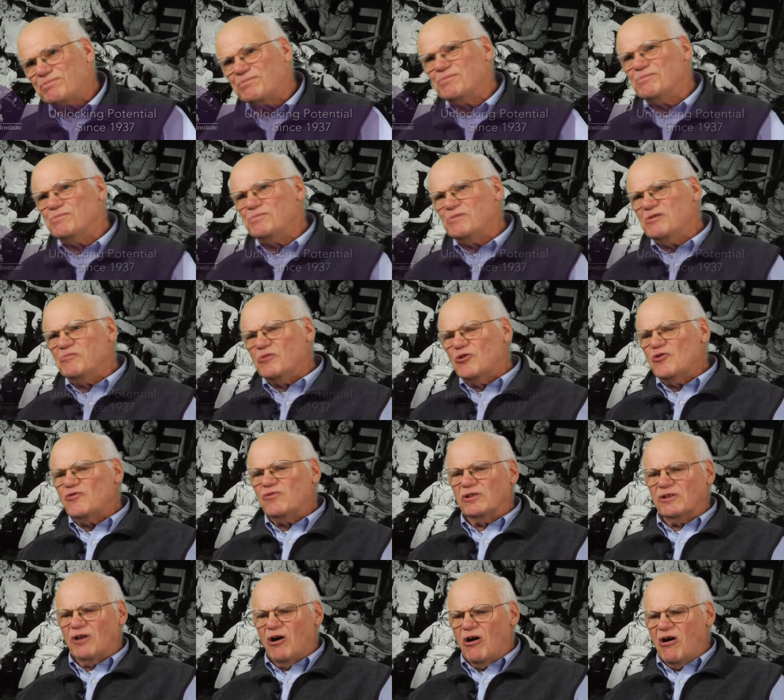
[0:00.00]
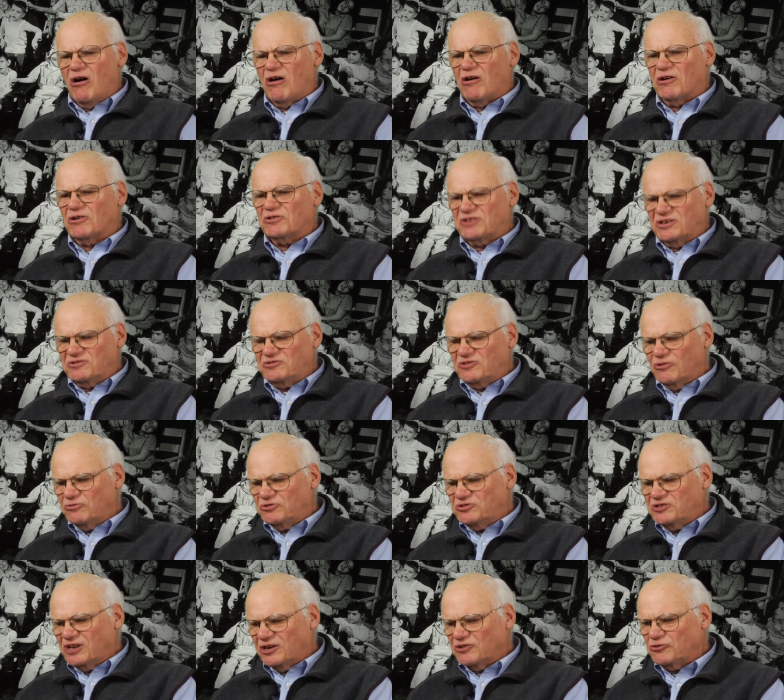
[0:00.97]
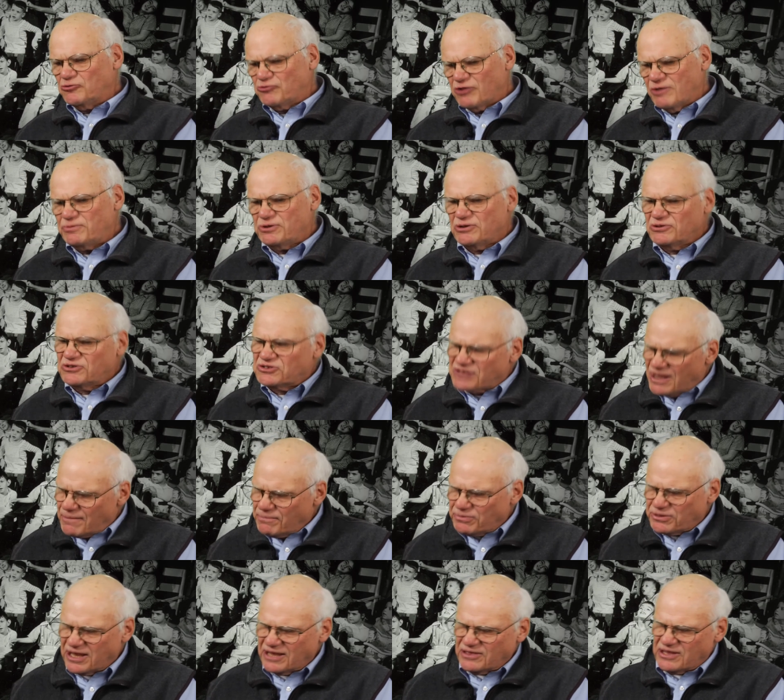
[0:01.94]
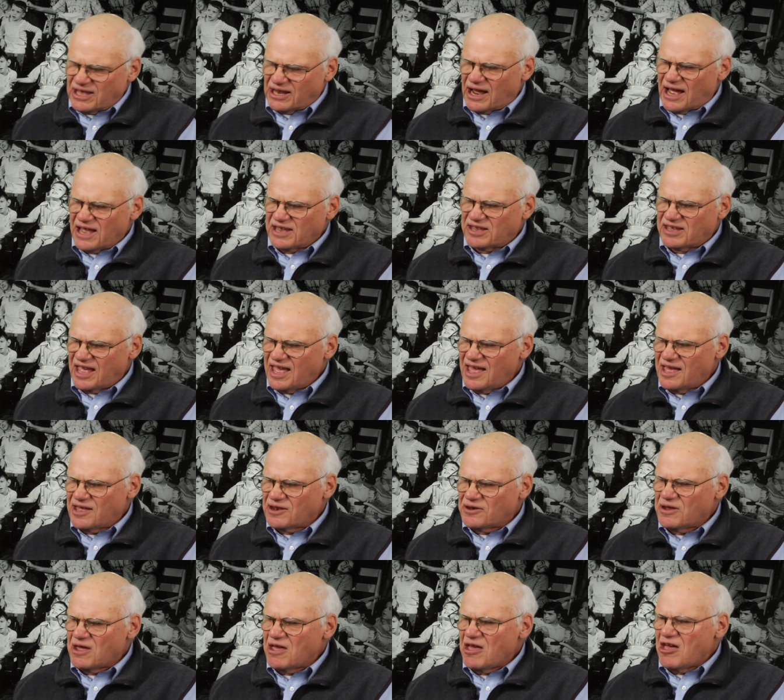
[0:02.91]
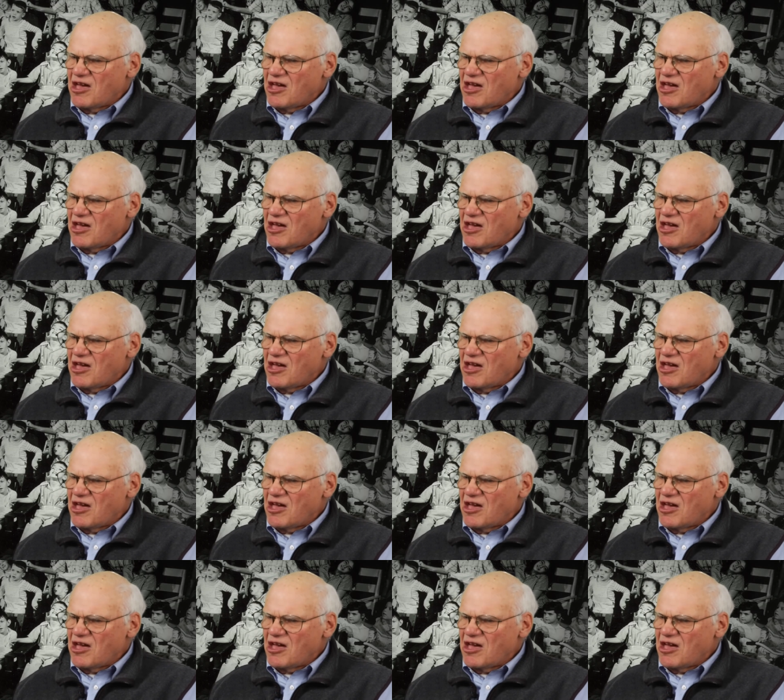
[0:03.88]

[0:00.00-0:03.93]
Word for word: move along, to, to, to contribute something that I can.